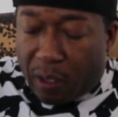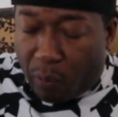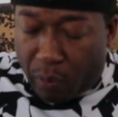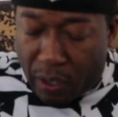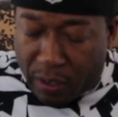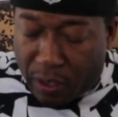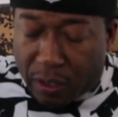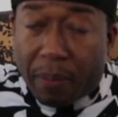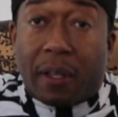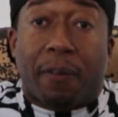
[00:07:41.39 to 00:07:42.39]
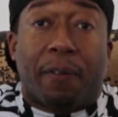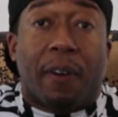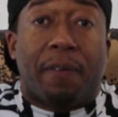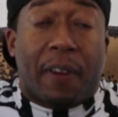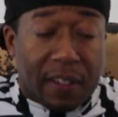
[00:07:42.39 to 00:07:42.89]
We already talked about the
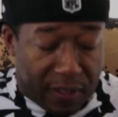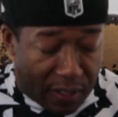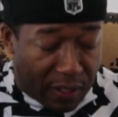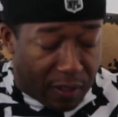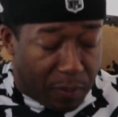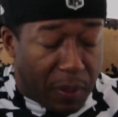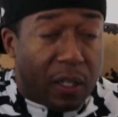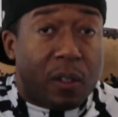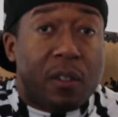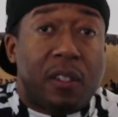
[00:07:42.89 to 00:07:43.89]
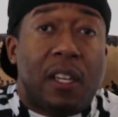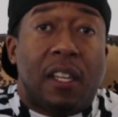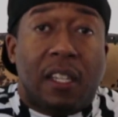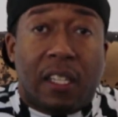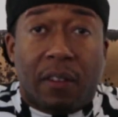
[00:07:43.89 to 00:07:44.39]
front-facing speakers.
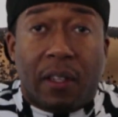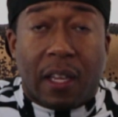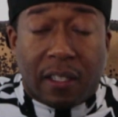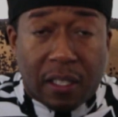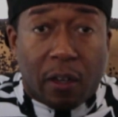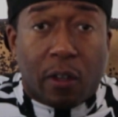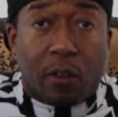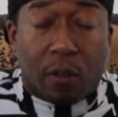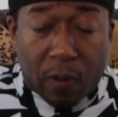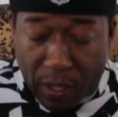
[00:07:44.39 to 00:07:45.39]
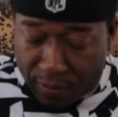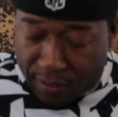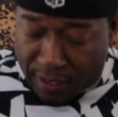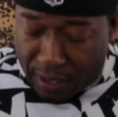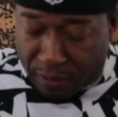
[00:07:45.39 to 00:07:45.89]
They give you that stereo surround
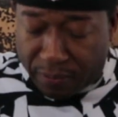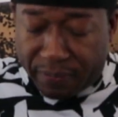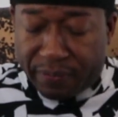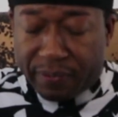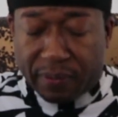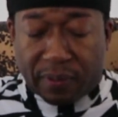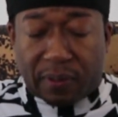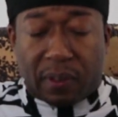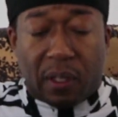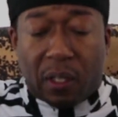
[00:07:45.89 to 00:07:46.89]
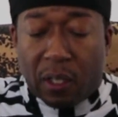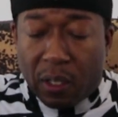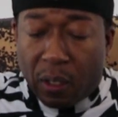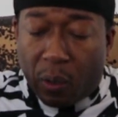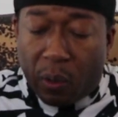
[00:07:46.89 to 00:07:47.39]
sound.
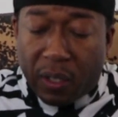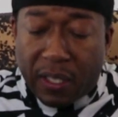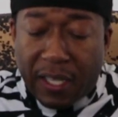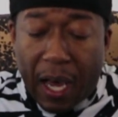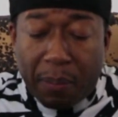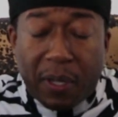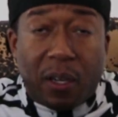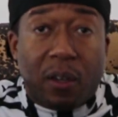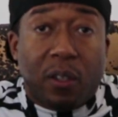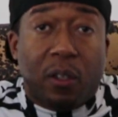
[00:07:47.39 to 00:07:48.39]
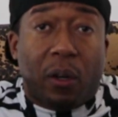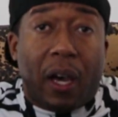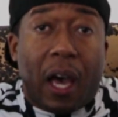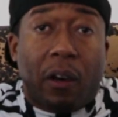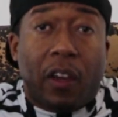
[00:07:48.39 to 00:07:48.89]
On the top here, you'll
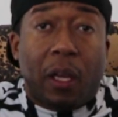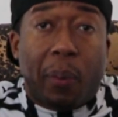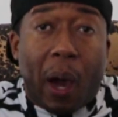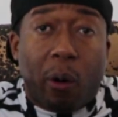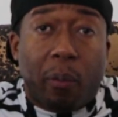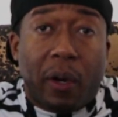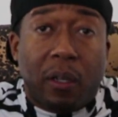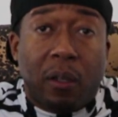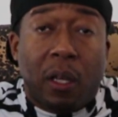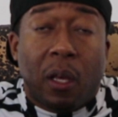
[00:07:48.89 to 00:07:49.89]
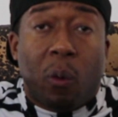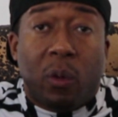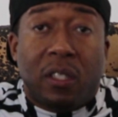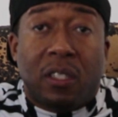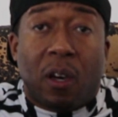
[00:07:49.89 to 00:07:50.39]
have a power button,
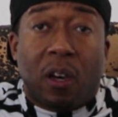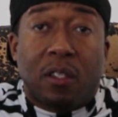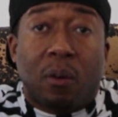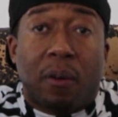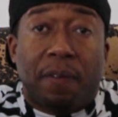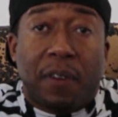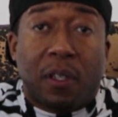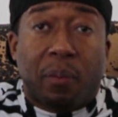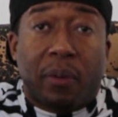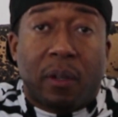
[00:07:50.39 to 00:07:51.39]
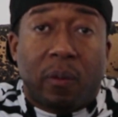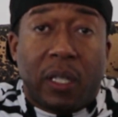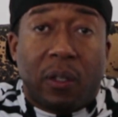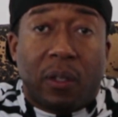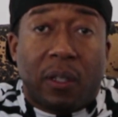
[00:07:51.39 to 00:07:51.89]
which is also a fingerprint
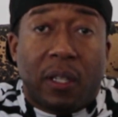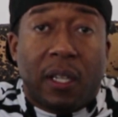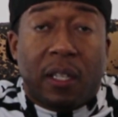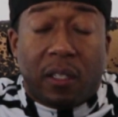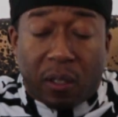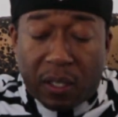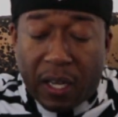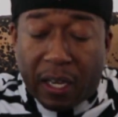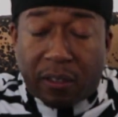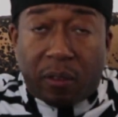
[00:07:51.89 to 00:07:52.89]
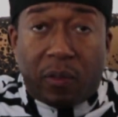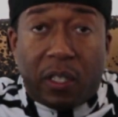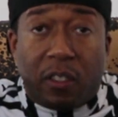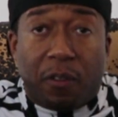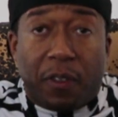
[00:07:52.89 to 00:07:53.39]
reader. So this actually
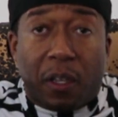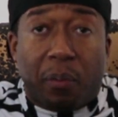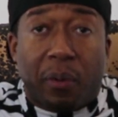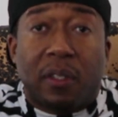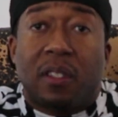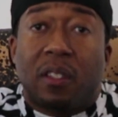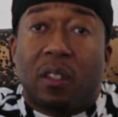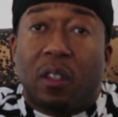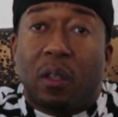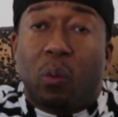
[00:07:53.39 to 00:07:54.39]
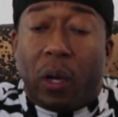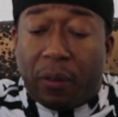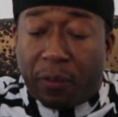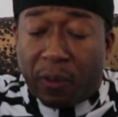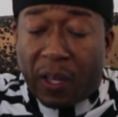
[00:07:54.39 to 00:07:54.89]
reads your fingerprints in a good way
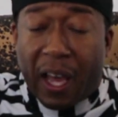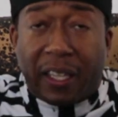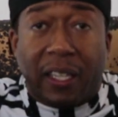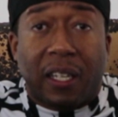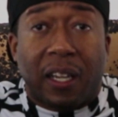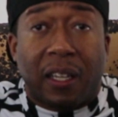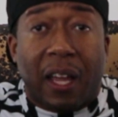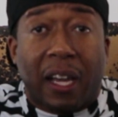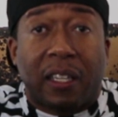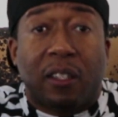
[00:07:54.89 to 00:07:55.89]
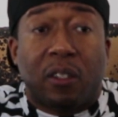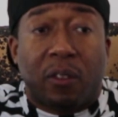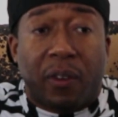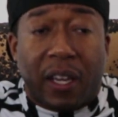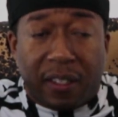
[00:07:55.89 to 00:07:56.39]
for locking and unlocking your
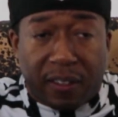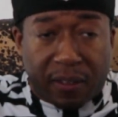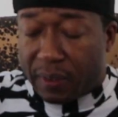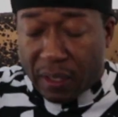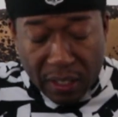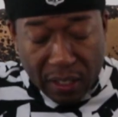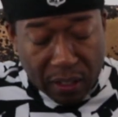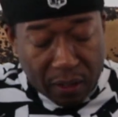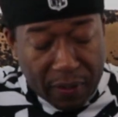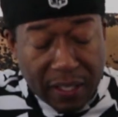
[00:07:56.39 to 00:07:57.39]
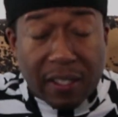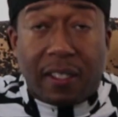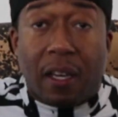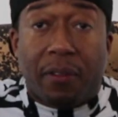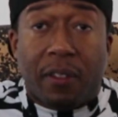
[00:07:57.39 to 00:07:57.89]
device. The device
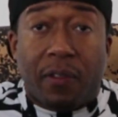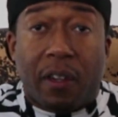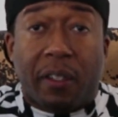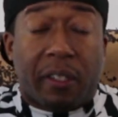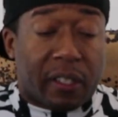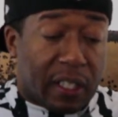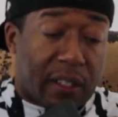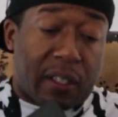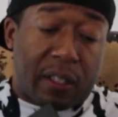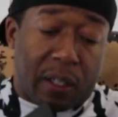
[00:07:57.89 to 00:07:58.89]
itself is very clean.